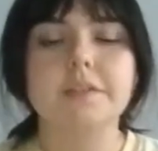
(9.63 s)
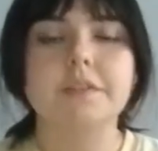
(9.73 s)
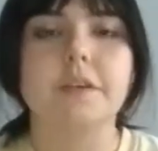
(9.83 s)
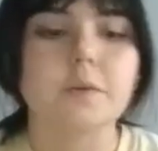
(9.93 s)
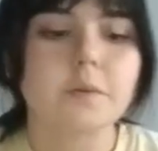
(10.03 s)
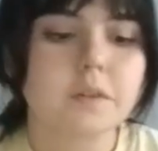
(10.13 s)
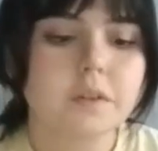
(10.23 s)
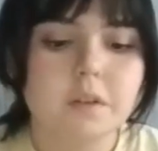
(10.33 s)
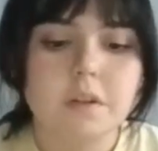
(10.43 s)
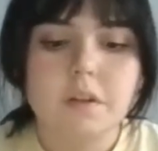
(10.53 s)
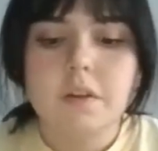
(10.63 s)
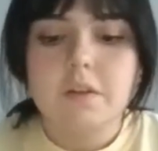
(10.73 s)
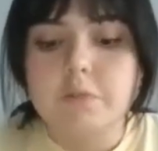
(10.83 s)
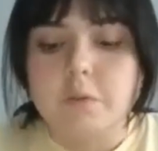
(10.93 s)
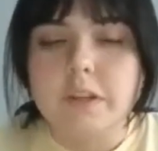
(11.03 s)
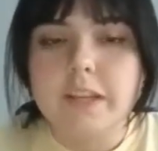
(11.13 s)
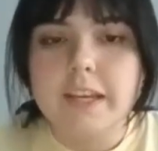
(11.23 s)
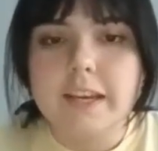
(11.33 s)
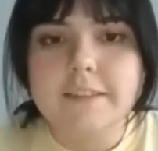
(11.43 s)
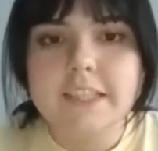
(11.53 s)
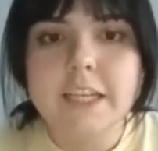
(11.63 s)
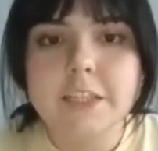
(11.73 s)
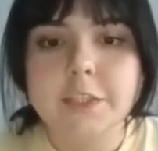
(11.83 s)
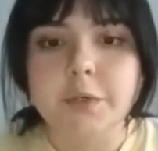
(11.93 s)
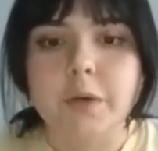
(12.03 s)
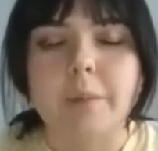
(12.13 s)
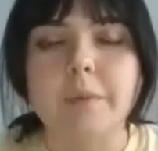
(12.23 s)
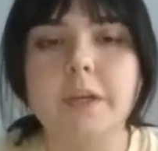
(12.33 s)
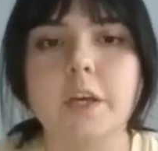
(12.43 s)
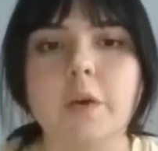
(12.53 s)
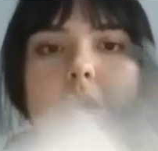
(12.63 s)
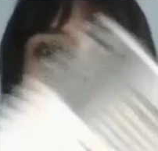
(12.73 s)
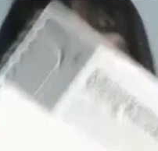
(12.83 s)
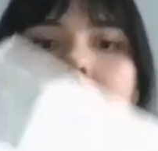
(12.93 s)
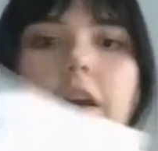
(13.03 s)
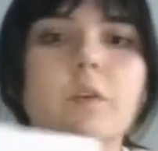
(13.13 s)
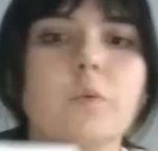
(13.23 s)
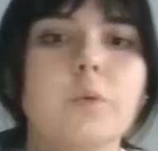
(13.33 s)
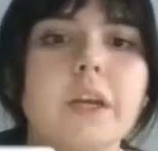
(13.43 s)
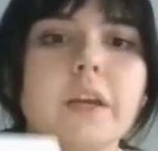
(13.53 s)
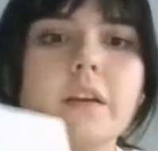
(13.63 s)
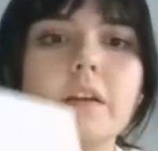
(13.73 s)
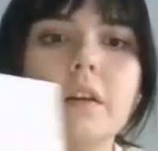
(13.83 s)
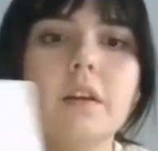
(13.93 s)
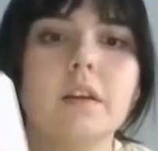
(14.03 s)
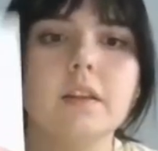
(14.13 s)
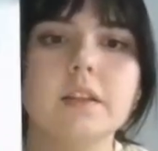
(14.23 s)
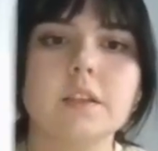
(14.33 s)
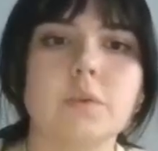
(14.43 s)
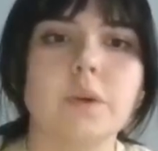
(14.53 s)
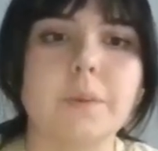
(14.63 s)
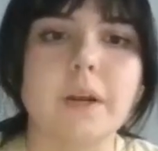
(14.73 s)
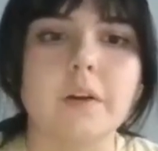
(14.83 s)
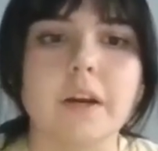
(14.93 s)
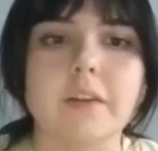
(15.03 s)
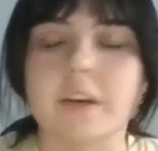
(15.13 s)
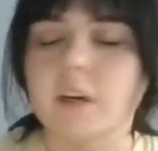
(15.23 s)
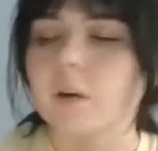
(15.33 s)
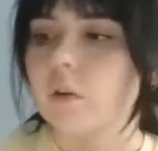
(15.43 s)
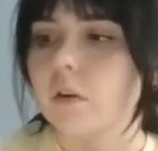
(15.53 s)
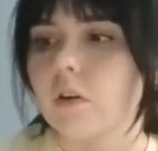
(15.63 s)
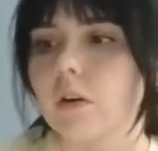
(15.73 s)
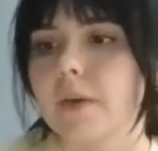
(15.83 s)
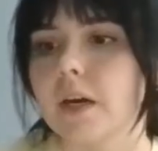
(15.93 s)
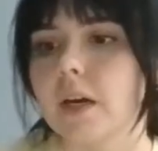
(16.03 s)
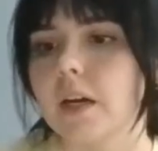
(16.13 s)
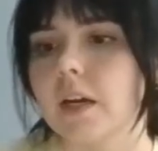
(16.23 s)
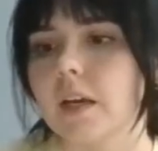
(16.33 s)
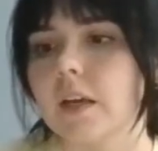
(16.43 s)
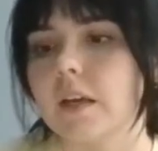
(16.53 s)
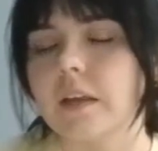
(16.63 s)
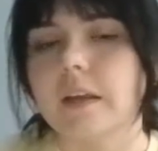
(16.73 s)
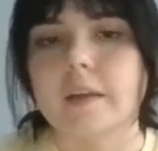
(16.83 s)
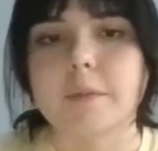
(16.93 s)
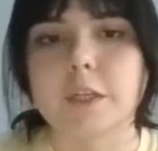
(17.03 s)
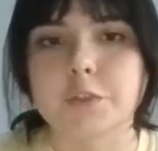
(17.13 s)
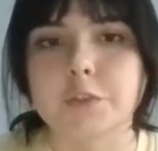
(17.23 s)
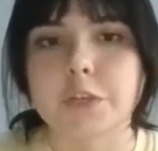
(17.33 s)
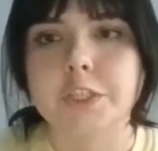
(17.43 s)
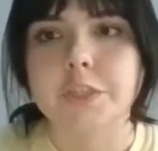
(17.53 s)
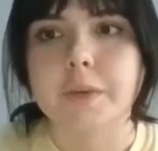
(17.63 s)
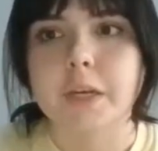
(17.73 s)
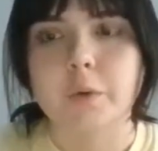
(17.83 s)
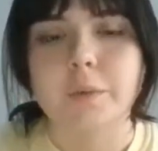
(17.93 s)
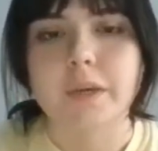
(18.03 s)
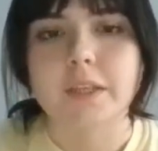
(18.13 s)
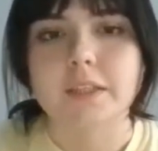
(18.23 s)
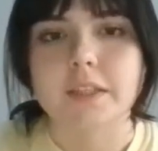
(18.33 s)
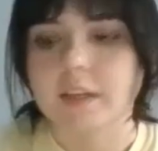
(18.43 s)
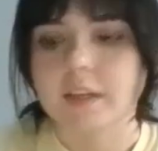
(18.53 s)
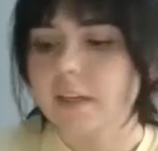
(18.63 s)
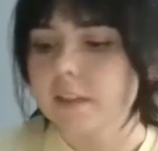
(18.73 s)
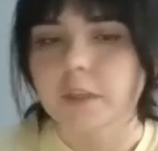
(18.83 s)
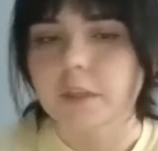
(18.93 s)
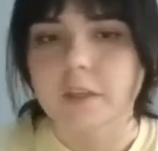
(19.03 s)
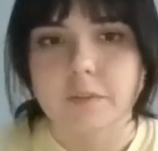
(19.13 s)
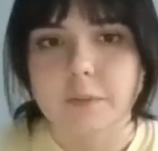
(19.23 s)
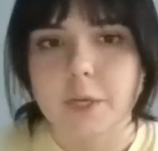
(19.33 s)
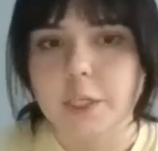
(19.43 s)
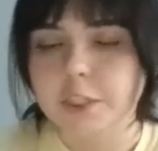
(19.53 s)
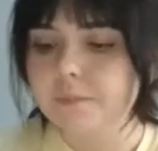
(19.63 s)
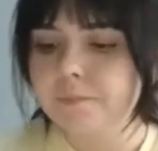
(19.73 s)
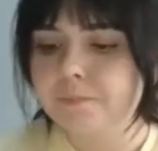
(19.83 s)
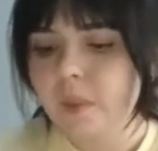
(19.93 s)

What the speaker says: So, for the FDA-2, I'm going to go ahead and read this quick paragraph out on my administration manual because I think it has some good information.